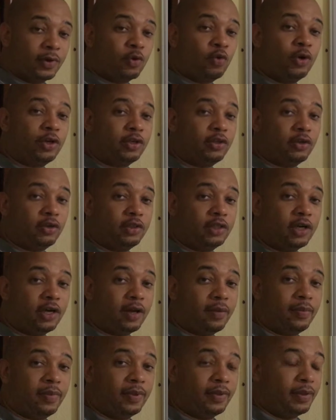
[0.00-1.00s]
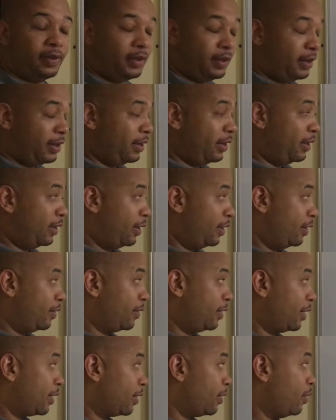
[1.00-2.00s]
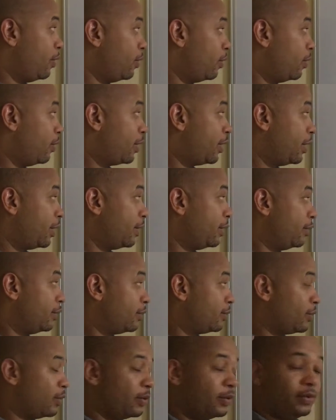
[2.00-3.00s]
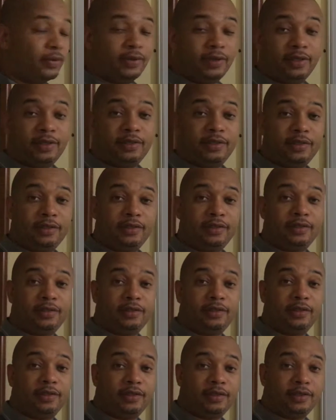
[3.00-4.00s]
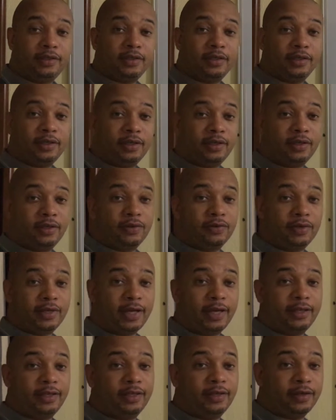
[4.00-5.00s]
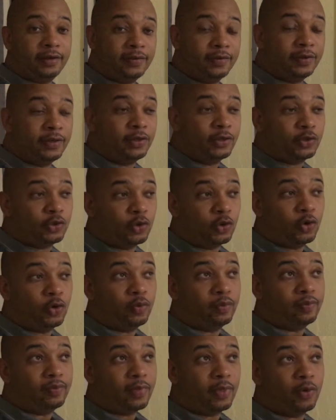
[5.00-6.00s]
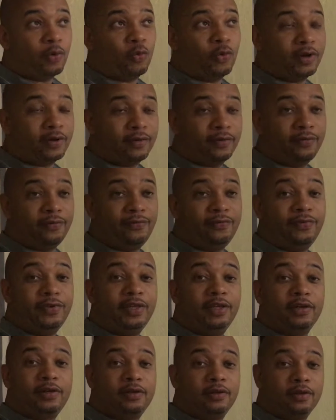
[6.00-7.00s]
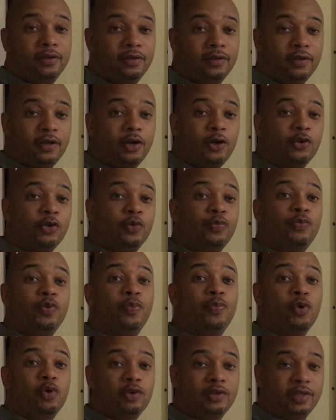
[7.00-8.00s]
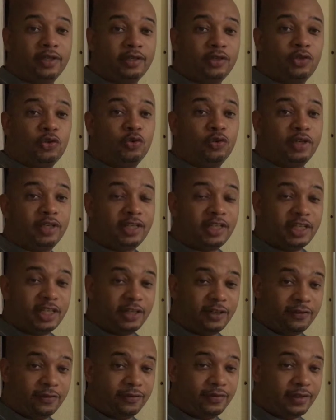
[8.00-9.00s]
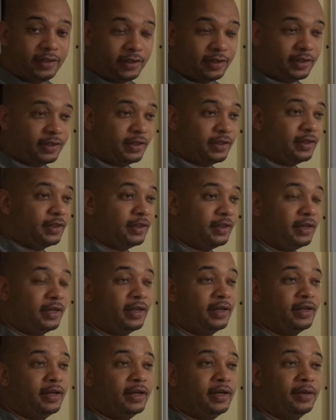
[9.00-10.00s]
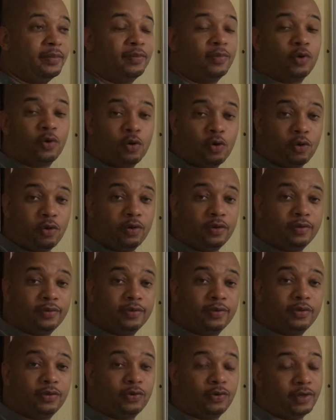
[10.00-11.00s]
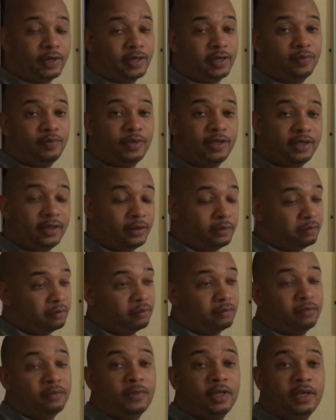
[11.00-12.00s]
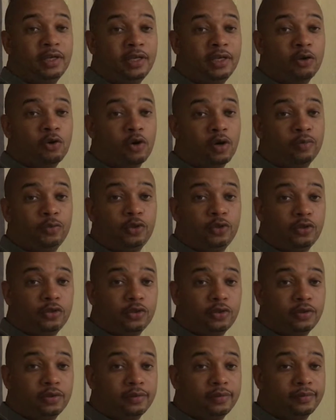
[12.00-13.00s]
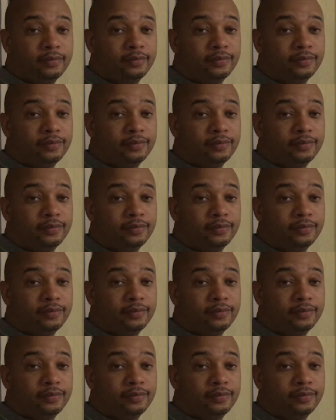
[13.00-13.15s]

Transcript: quit your job. You're like, oh, okay, so this is a good idea. So what vehicle are you proposing to achieve this goal? So it can be e-commerce,